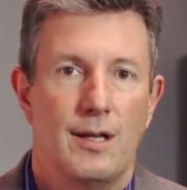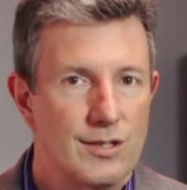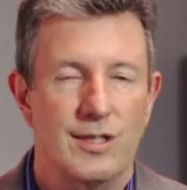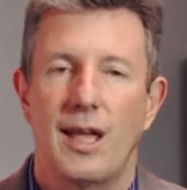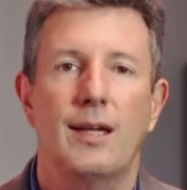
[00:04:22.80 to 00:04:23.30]

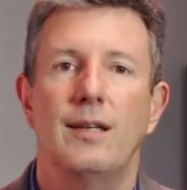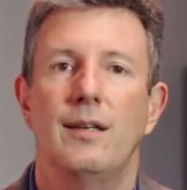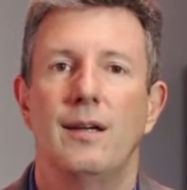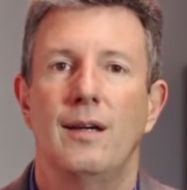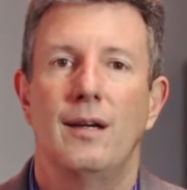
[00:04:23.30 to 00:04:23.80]

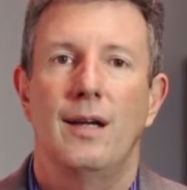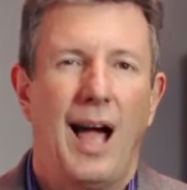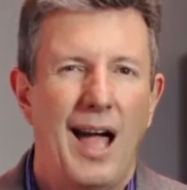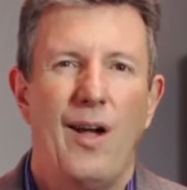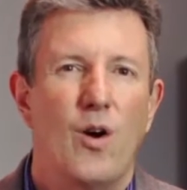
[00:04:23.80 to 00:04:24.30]
Second,
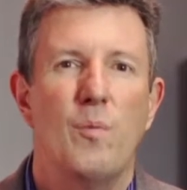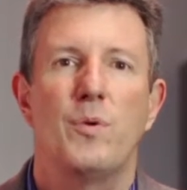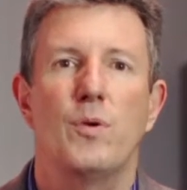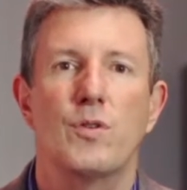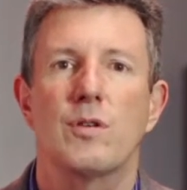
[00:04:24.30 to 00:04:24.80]
I
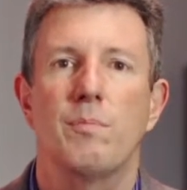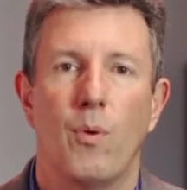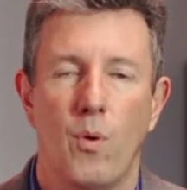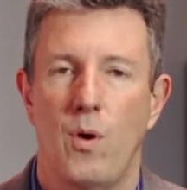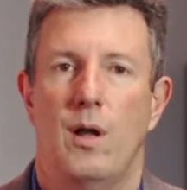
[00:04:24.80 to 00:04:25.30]
hope you'll
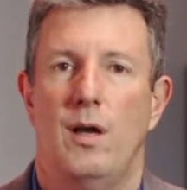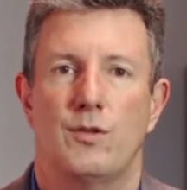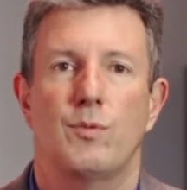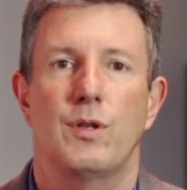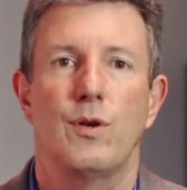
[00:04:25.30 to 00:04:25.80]
support
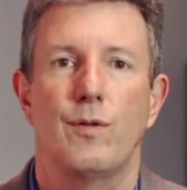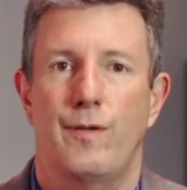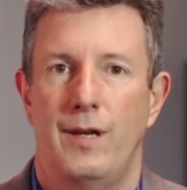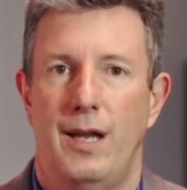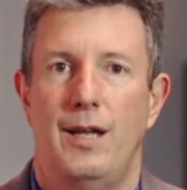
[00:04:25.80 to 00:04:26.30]
us with your
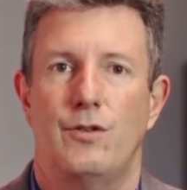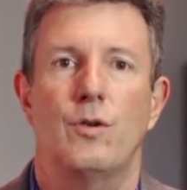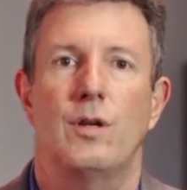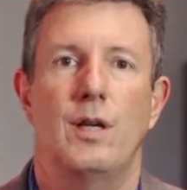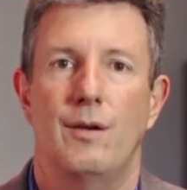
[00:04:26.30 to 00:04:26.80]

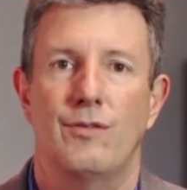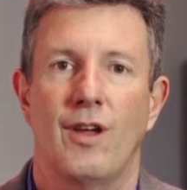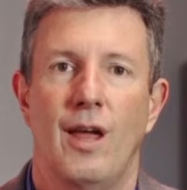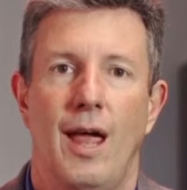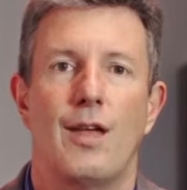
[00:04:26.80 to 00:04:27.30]
financial gifts
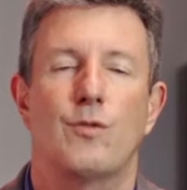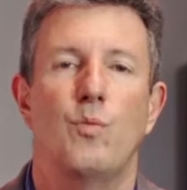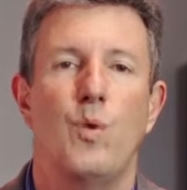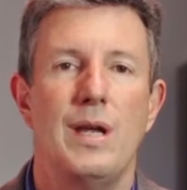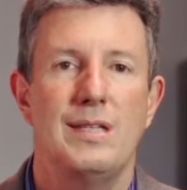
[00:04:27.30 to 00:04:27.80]
as
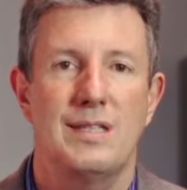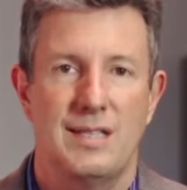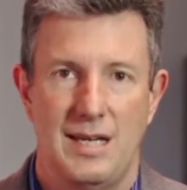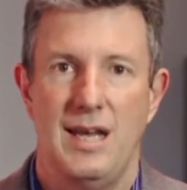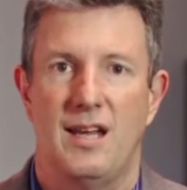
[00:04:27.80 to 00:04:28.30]
we
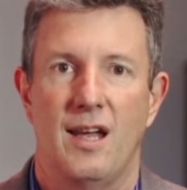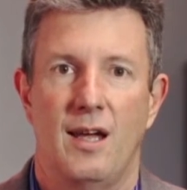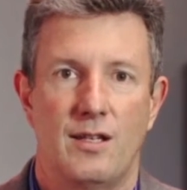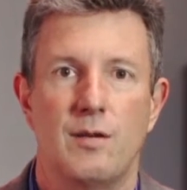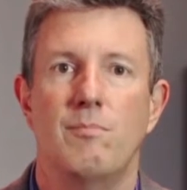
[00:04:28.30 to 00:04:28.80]
seek
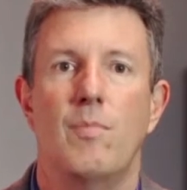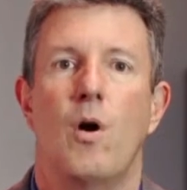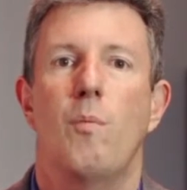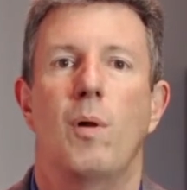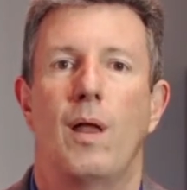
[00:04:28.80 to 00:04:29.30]
to
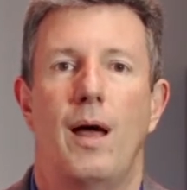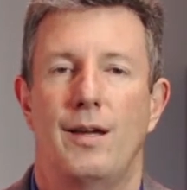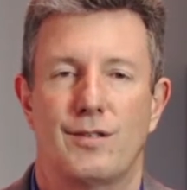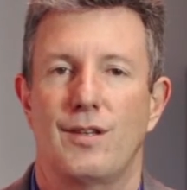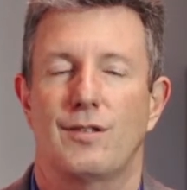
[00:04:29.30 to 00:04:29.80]

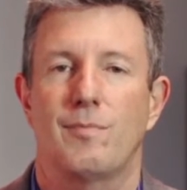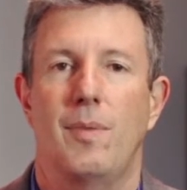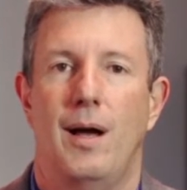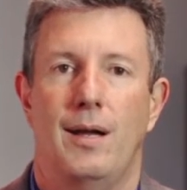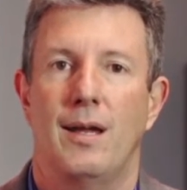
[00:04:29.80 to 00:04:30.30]
mobilize this
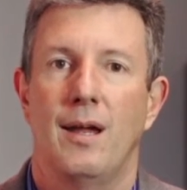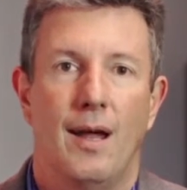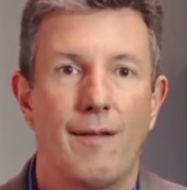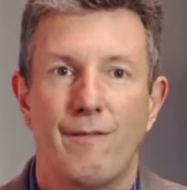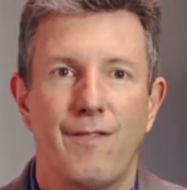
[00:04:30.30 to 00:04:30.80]
body.
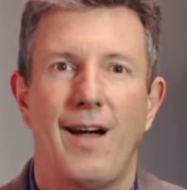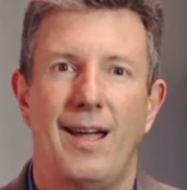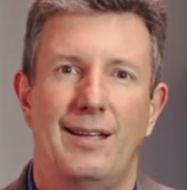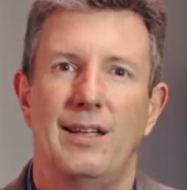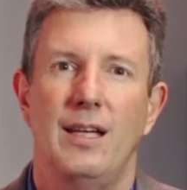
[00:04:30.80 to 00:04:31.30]
And
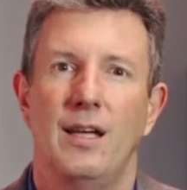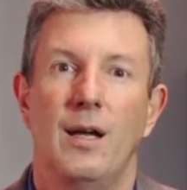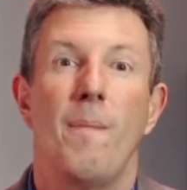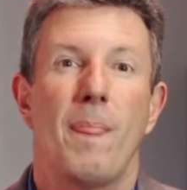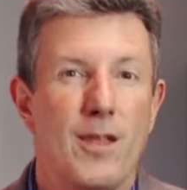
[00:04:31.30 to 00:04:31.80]
finally,
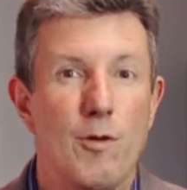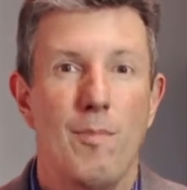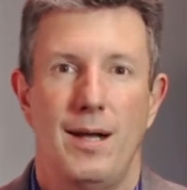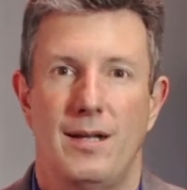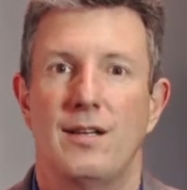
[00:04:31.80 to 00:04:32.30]
you
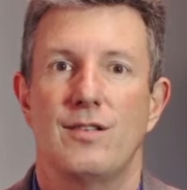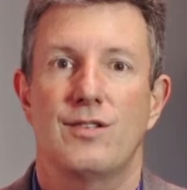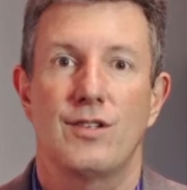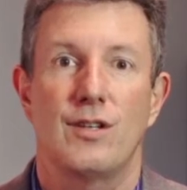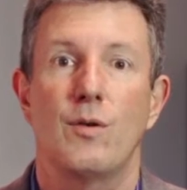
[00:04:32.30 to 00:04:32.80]
might
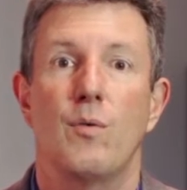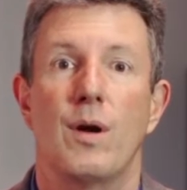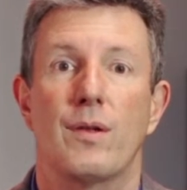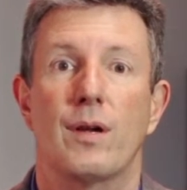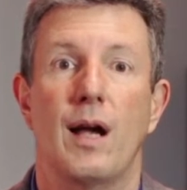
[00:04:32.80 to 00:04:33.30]
consider
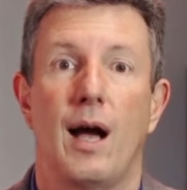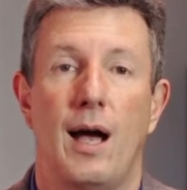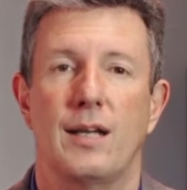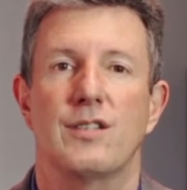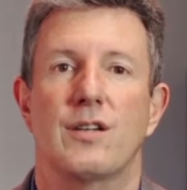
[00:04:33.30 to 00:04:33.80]
whether
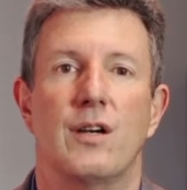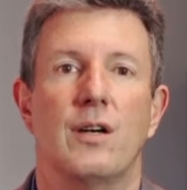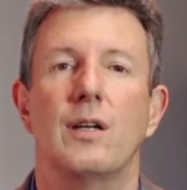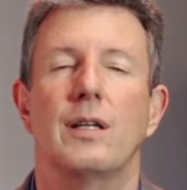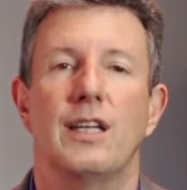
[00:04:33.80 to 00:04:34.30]
God is
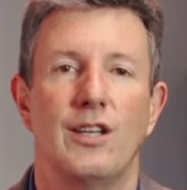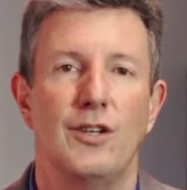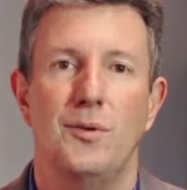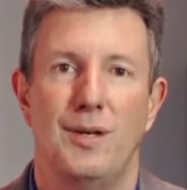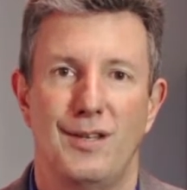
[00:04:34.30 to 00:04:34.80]
calling
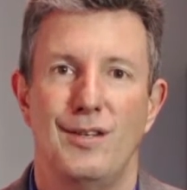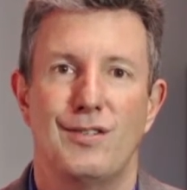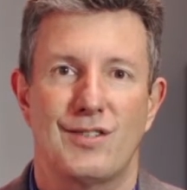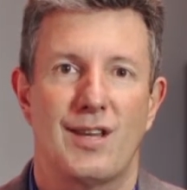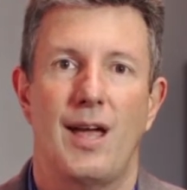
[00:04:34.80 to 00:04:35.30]
you at
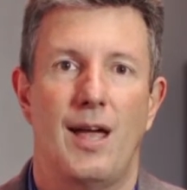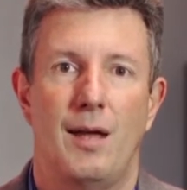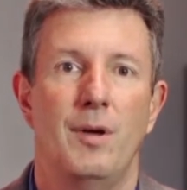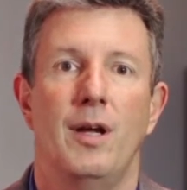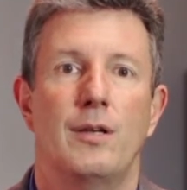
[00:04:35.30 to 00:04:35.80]
this
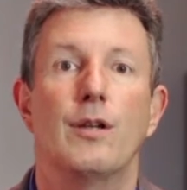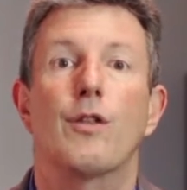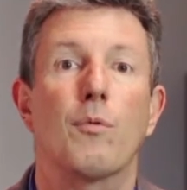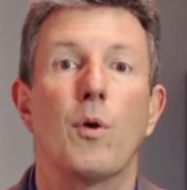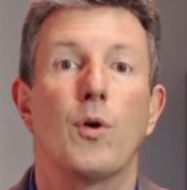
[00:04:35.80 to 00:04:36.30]
time to
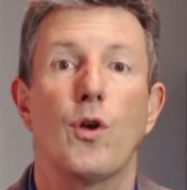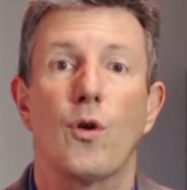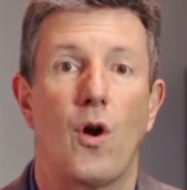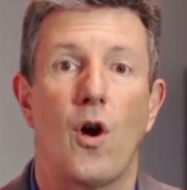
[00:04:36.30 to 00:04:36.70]
throw your